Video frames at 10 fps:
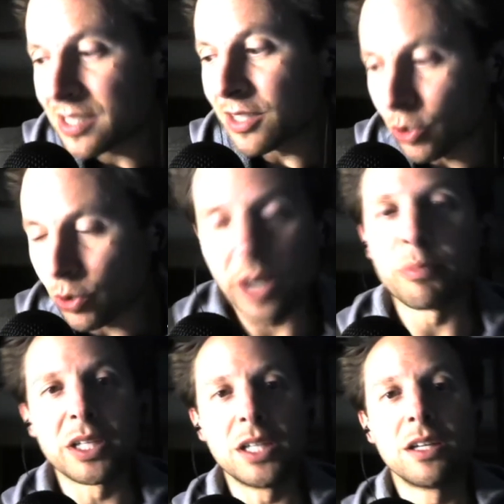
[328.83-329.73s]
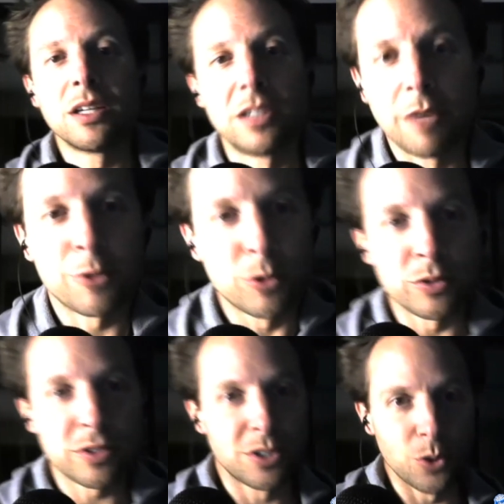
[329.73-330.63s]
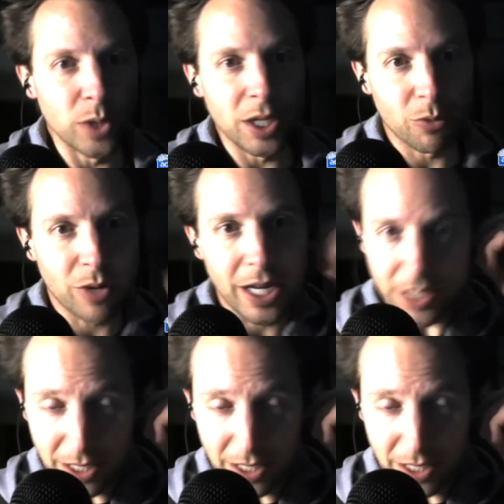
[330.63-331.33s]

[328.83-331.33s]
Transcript: is incredibly difficult to do and get right.